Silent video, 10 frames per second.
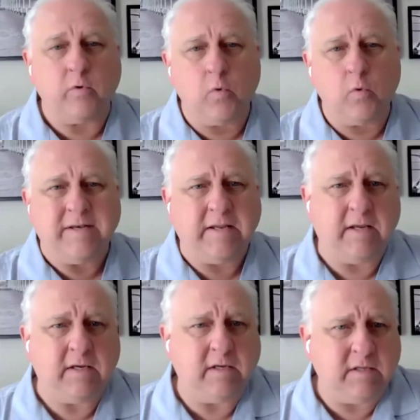well, one
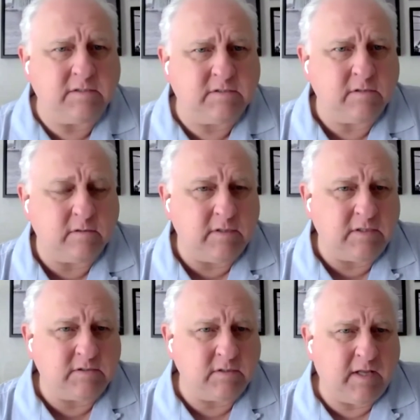knee
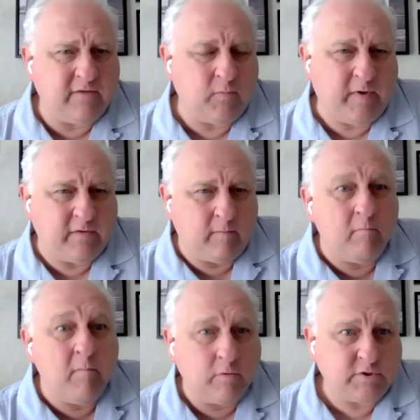isn't giving me the
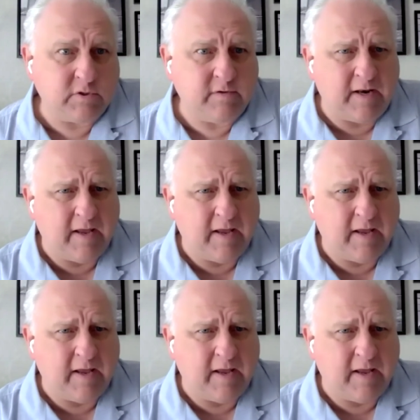motion